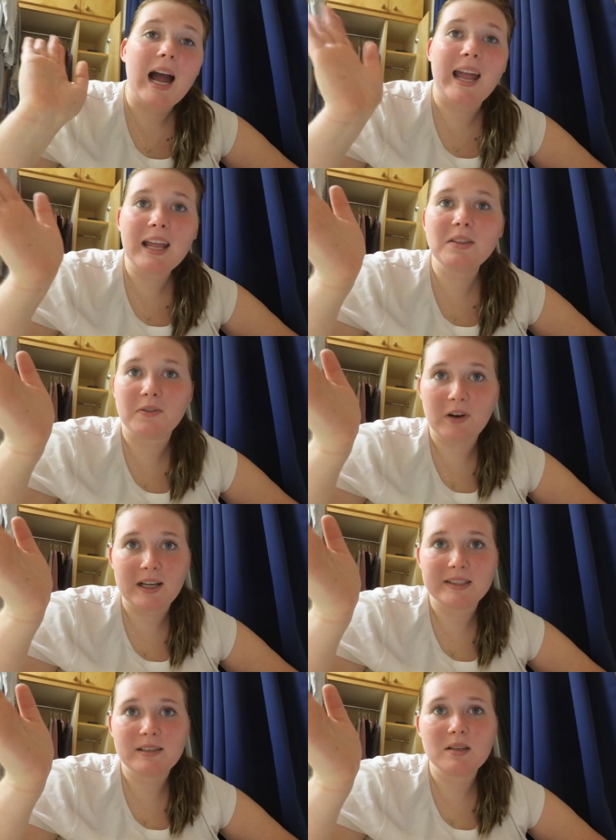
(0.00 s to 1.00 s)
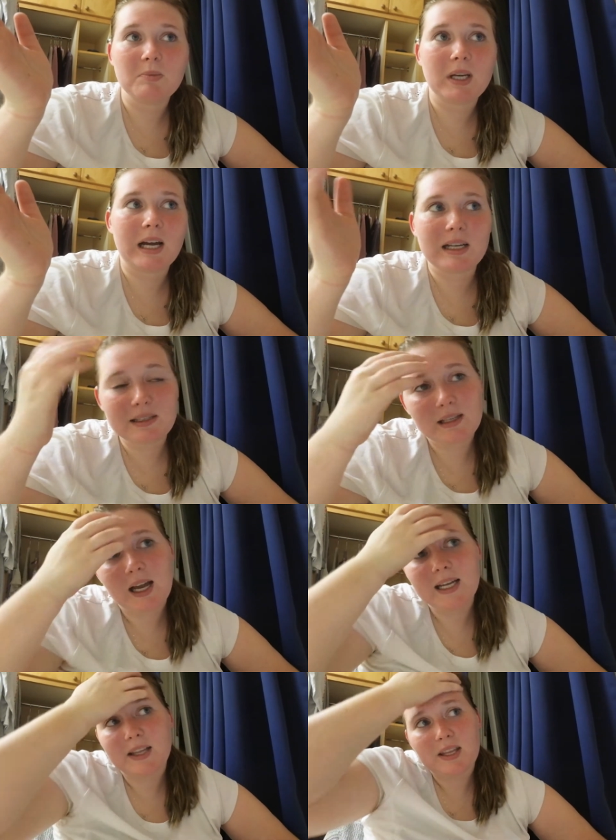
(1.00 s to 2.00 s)
I hate the phrase because
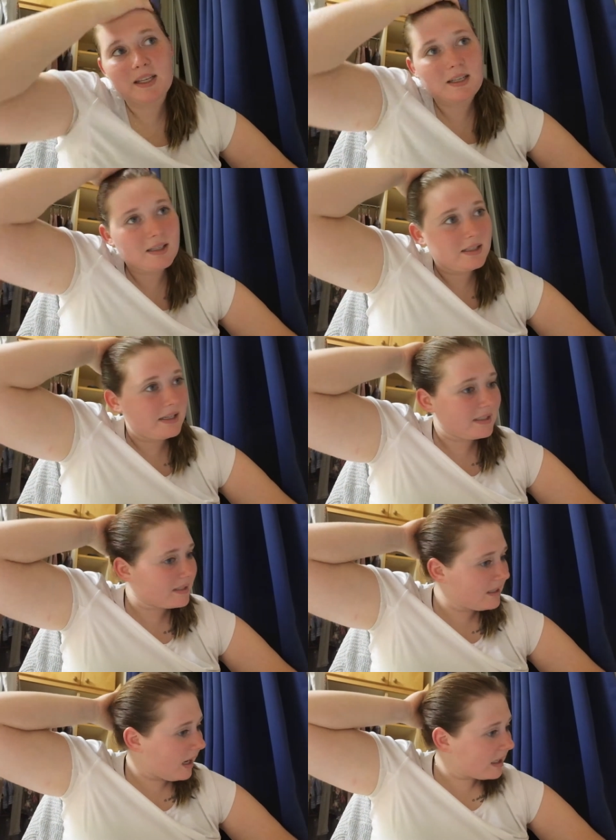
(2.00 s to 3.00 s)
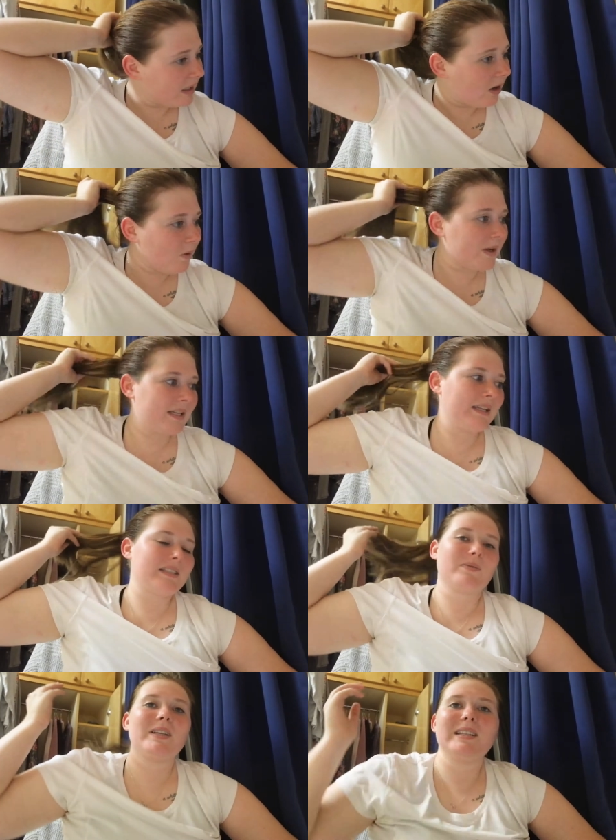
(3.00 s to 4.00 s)
I think it's not always,
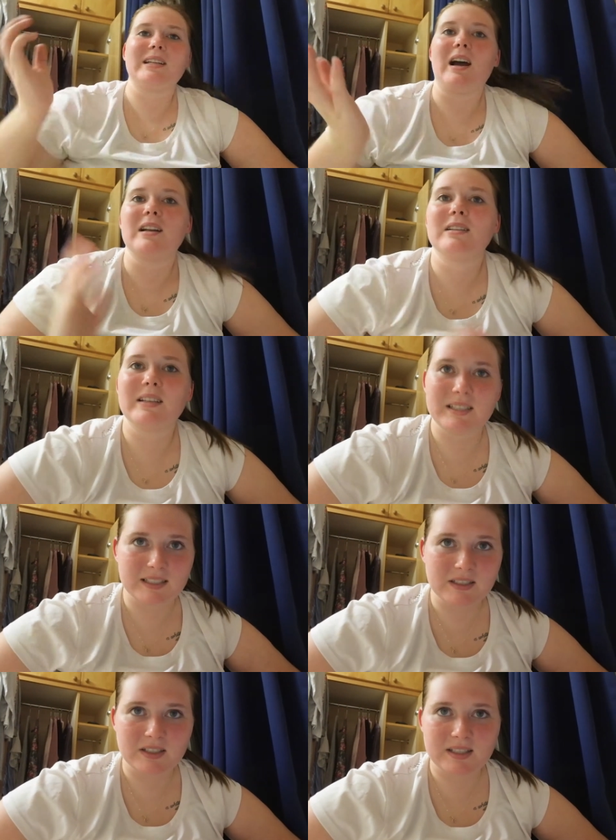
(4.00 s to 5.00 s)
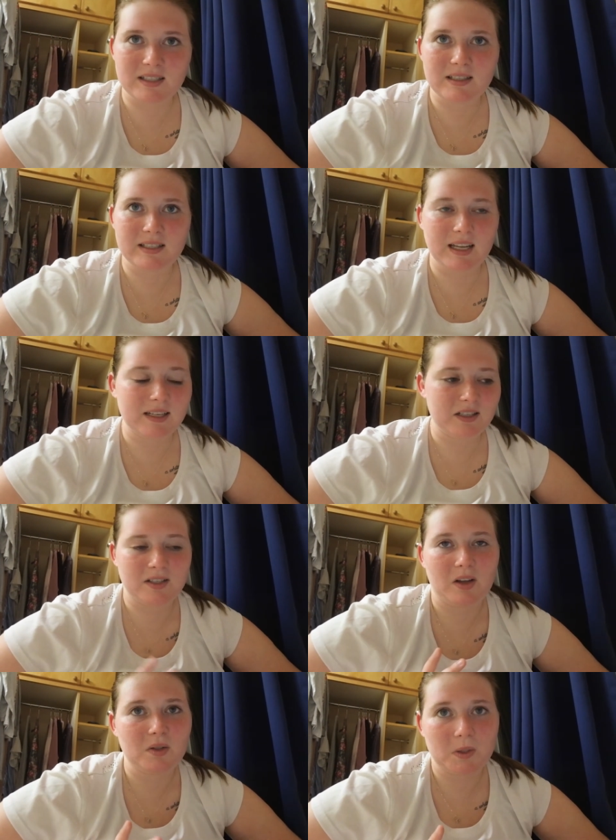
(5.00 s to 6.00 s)
it's really not easy just to say
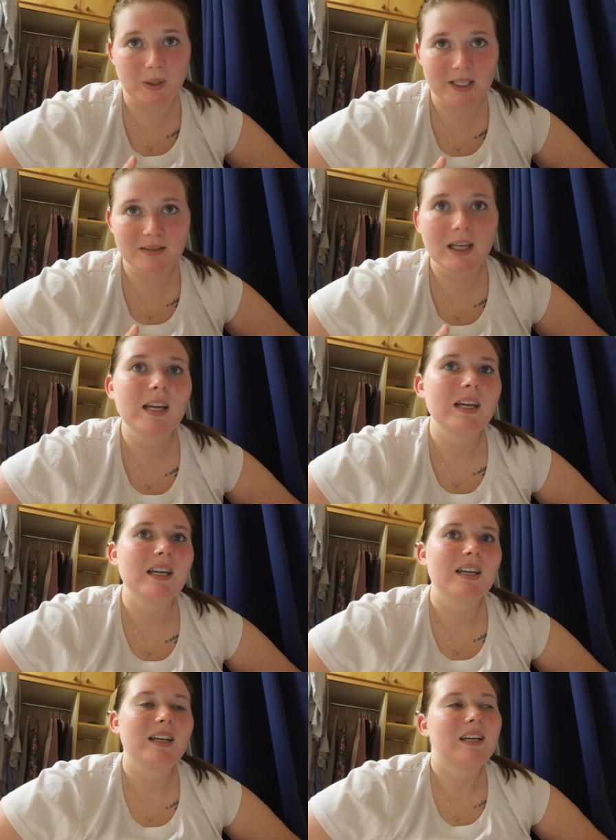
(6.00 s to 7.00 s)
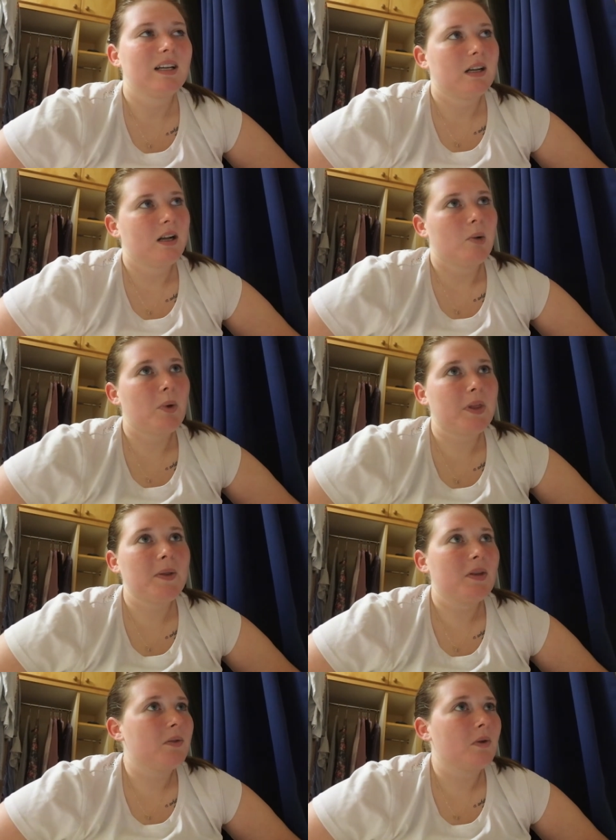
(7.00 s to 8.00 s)
just go do it. But
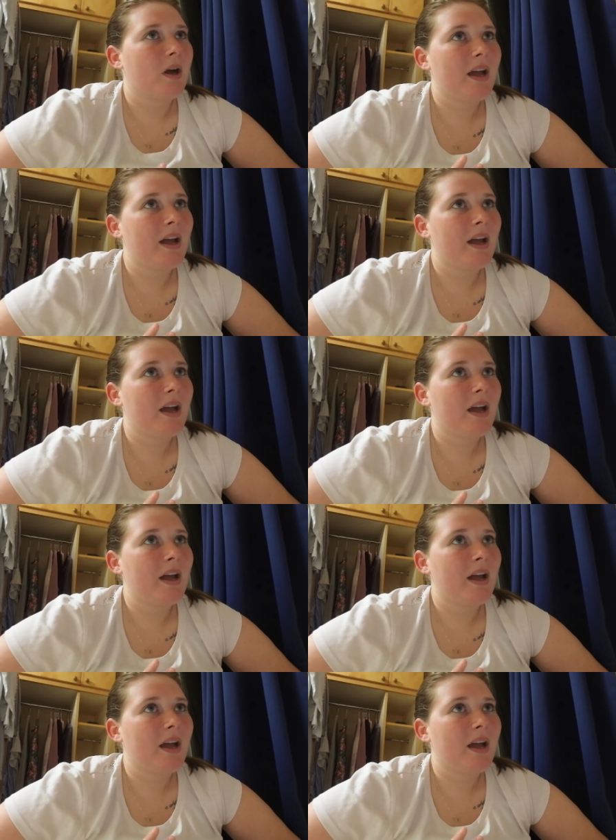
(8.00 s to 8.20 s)
then